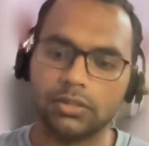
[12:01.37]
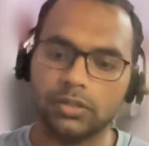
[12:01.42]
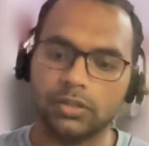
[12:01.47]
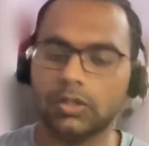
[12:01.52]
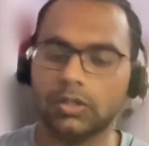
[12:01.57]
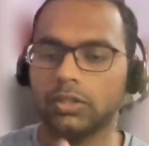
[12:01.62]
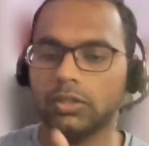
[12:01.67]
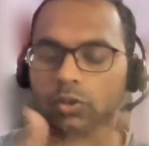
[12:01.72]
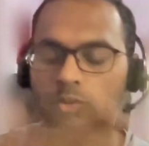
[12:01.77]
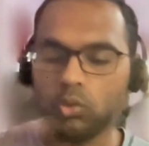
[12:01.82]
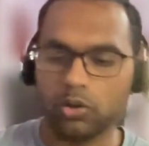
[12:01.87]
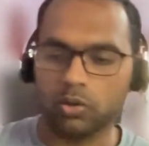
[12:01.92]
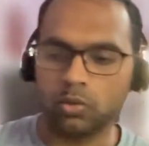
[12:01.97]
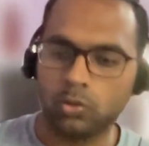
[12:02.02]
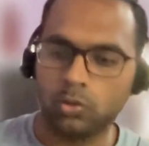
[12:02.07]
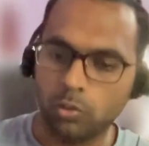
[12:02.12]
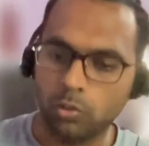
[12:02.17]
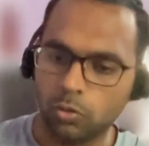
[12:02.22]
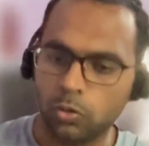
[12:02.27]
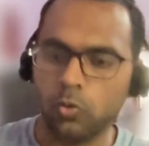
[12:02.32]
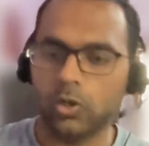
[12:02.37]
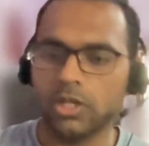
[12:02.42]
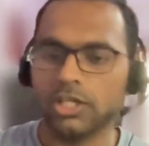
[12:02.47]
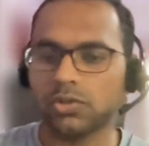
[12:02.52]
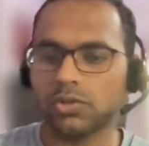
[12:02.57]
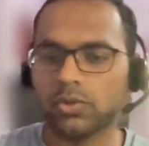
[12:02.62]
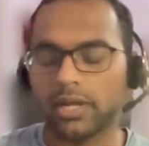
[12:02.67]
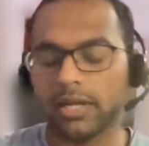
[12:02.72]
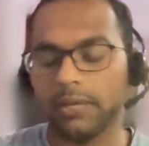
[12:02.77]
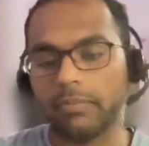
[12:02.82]
Who else
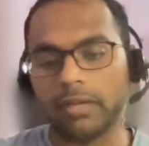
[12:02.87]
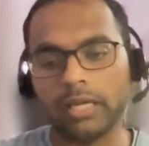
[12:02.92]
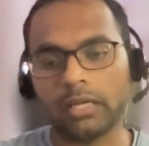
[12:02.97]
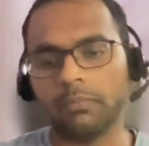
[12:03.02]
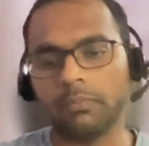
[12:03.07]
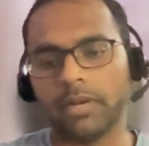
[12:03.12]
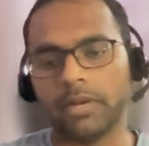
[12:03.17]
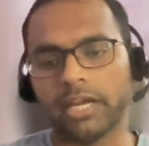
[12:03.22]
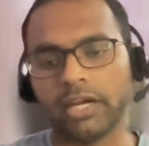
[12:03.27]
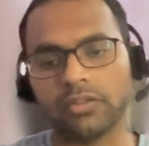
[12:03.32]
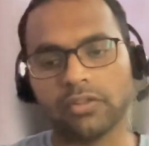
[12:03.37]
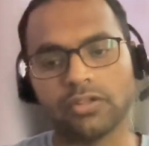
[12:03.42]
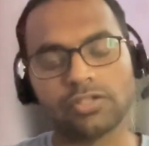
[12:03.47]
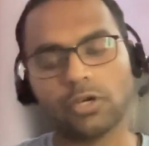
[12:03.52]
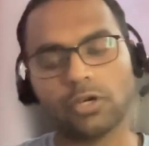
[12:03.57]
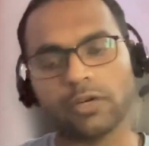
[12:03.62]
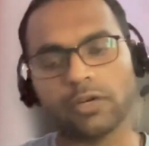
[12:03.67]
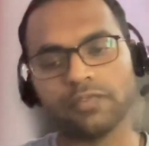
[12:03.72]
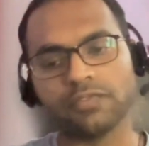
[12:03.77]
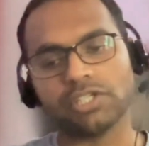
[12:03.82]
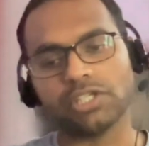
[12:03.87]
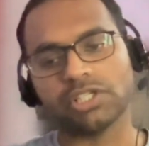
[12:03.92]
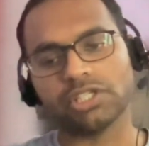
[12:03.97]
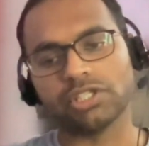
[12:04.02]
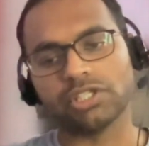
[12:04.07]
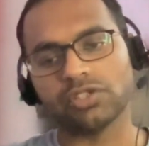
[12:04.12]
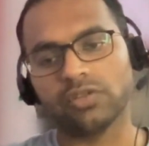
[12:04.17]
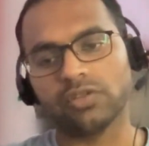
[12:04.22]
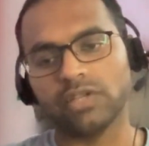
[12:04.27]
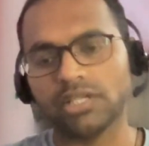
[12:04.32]
could I bring to this conversation?
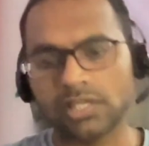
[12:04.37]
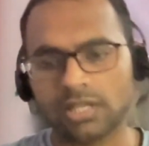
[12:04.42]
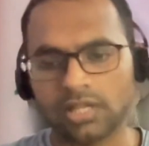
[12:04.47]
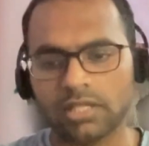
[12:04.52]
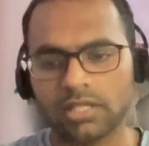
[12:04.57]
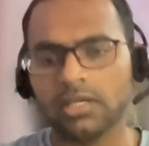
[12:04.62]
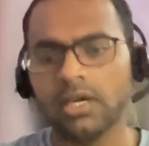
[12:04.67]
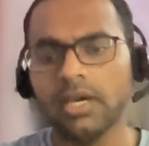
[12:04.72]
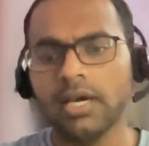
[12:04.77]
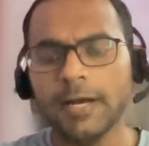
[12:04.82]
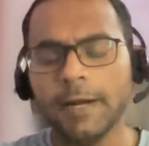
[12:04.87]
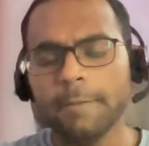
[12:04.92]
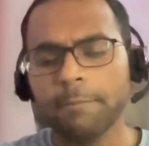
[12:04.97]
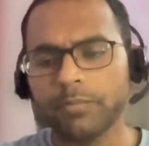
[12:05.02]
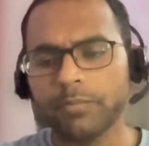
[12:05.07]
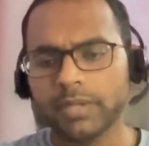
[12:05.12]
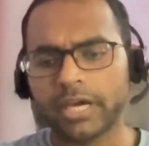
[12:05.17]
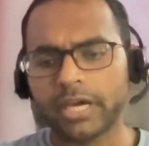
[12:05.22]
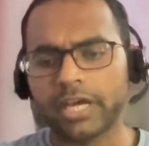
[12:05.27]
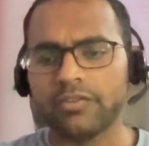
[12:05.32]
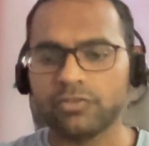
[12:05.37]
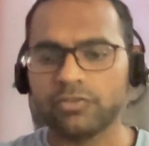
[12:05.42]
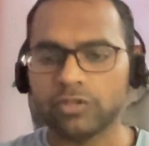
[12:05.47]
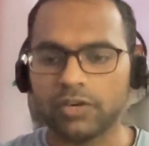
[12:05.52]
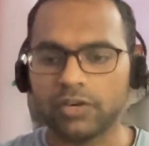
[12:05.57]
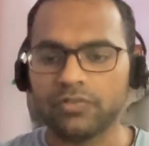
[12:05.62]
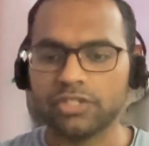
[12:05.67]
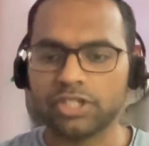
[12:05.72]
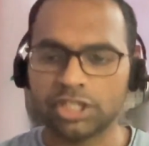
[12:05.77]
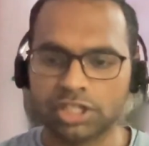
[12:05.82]
So these are the kind of
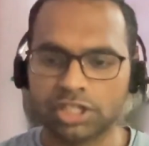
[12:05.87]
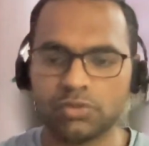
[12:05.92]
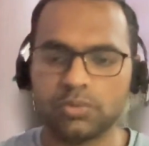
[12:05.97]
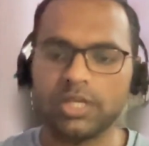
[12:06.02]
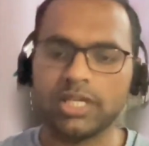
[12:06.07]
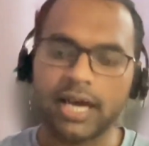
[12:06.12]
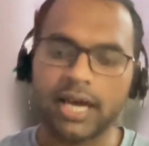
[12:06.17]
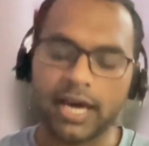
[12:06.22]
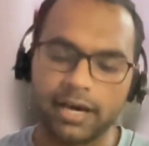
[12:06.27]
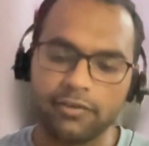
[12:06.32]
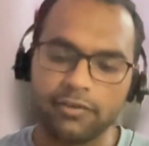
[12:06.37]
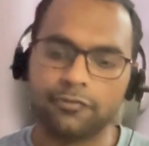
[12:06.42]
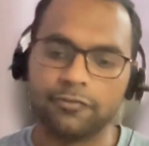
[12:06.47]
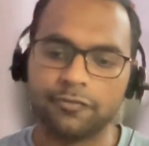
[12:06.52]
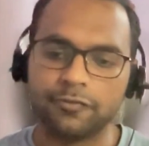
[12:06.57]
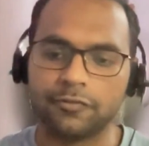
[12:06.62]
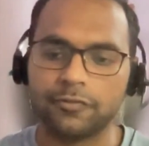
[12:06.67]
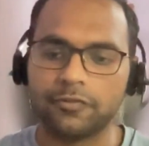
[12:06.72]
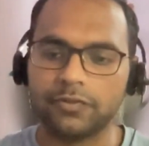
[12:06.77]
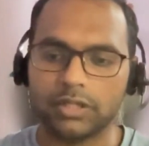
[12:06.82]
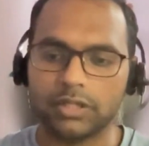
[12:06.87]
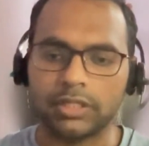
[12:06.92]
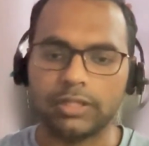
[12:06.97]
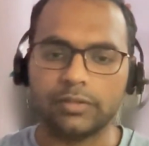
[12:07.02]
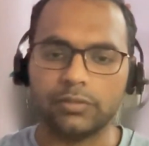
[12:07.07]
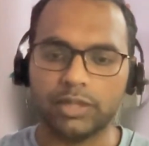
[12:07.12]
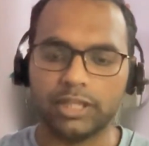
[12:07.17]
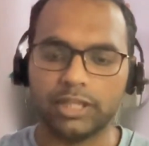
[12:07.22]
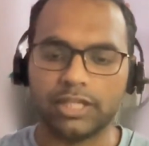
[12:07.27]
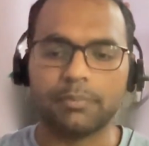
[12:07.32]
conversations we have
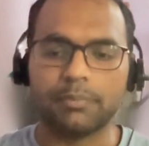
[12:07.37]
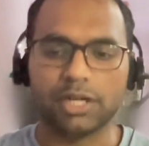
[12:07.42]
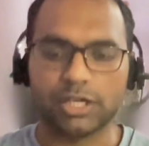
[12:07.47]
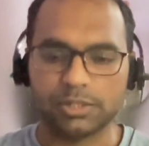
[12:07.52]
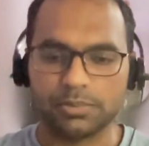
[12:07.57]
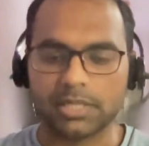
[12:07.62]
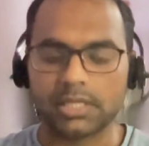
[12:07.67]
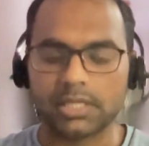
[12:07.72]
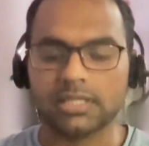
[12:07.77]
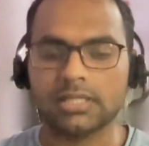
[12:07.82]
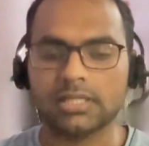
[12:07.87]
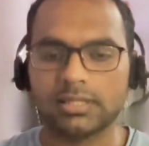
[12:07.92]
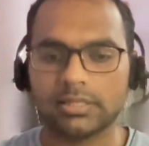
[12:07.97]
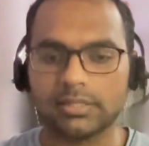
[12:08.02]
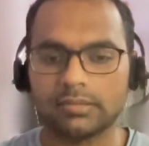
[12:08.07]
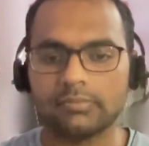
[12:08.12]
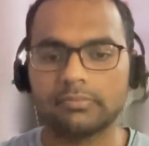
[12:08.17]
with our prospects.